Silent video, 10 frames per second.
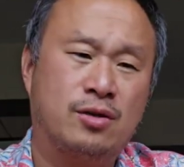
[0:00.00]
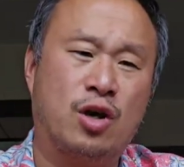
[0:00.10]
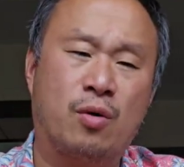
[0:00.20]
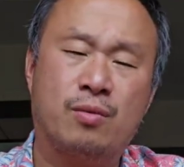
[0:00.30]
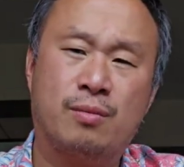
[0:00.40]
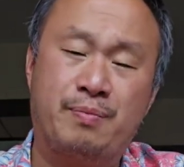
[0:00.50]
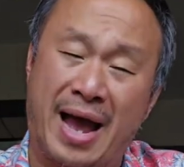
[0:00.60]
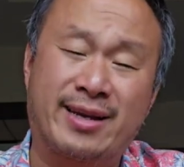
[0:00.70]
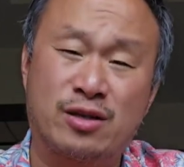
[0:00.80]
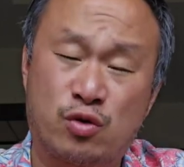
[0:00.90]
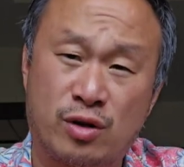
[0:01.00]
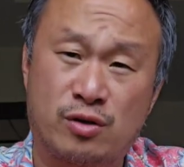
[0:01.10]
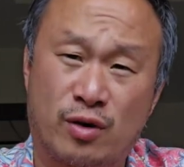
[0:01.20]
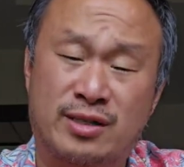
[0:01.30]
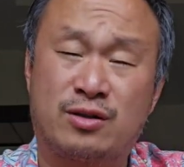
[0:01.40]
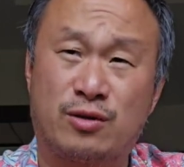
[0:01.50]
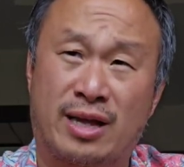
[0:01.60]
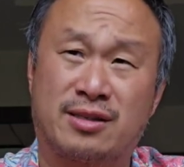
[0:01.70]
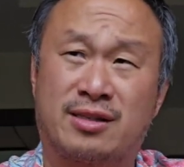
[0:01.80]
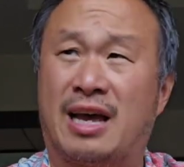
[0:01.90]
So back in
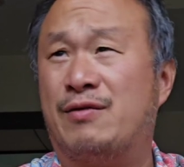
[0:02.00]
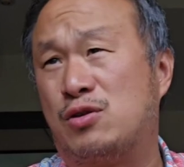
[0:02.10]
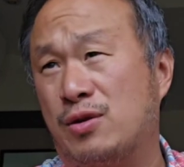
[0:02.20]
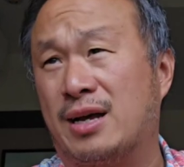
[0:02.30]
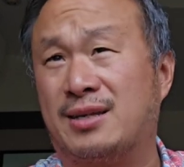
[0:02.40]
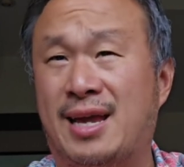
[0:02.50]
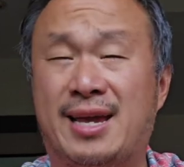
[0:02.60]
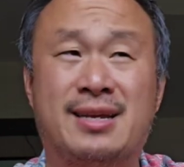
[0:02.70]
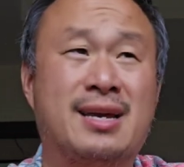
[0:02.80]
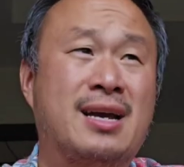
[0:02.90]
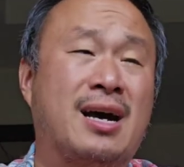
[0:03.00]
2007, 2008,